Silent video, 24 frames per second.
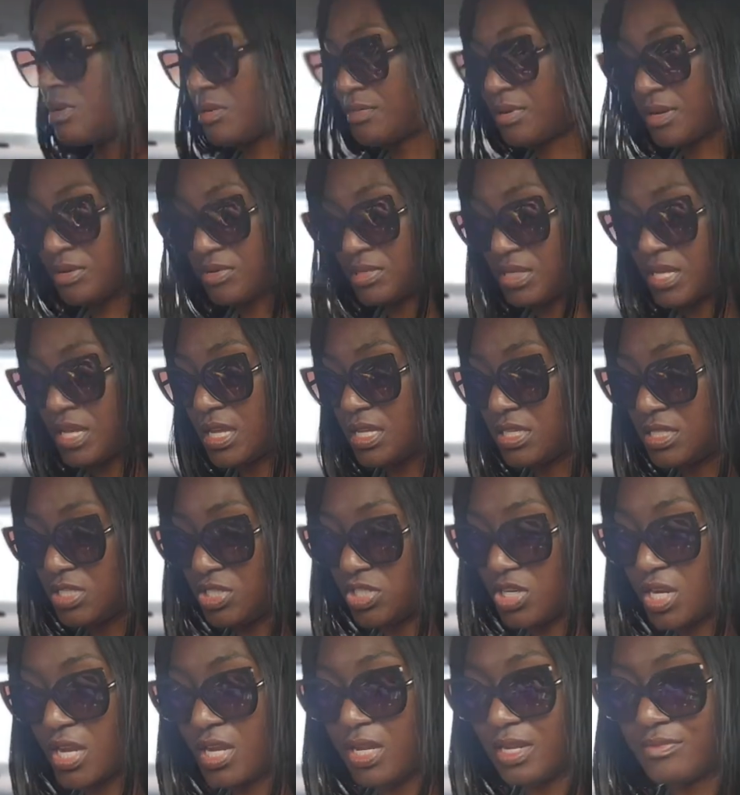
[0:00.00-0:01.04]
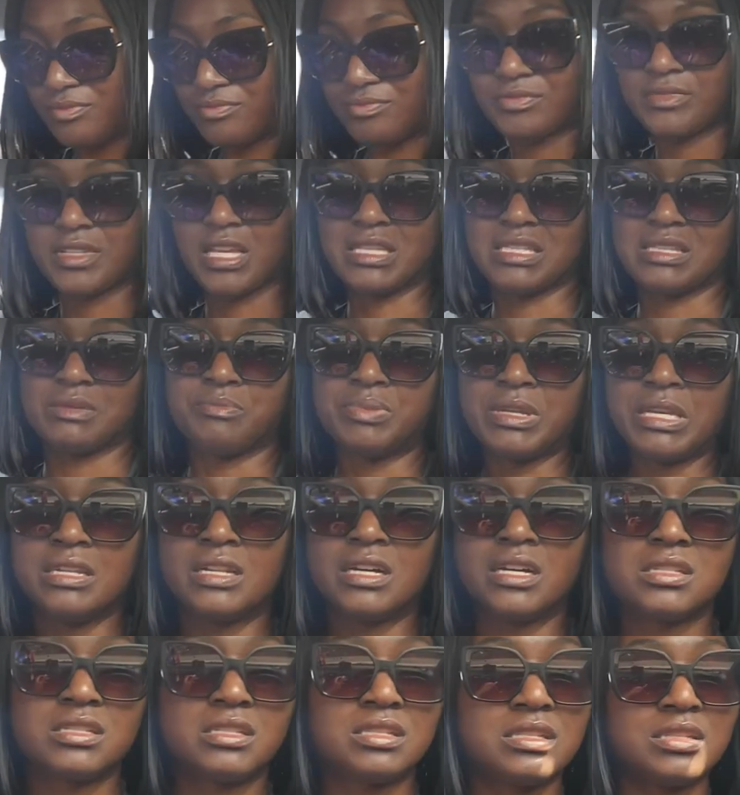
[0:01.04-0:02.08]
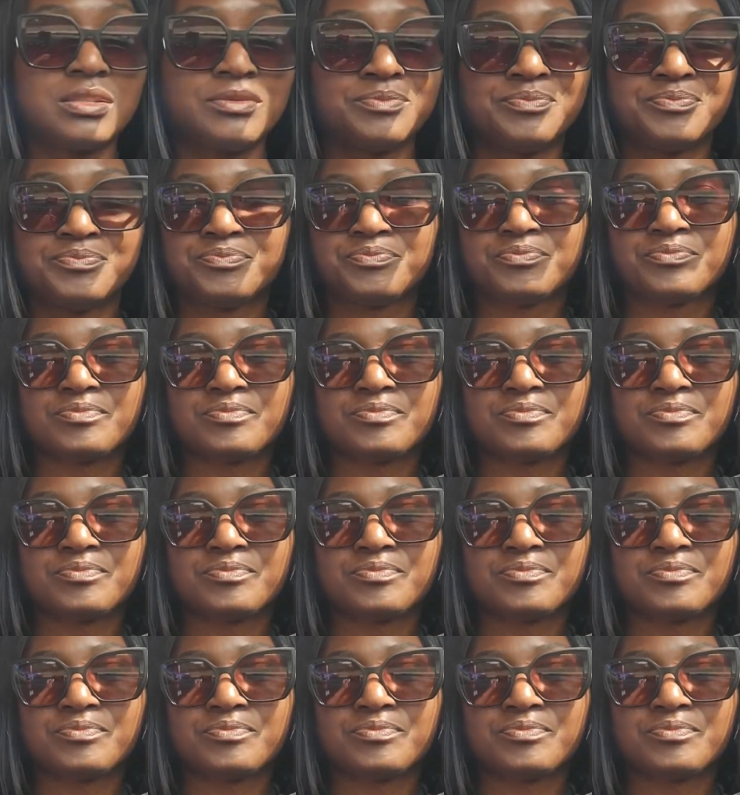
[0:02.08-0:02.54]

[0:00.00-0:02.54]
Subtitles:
about to head into Giant, get some peanuts. I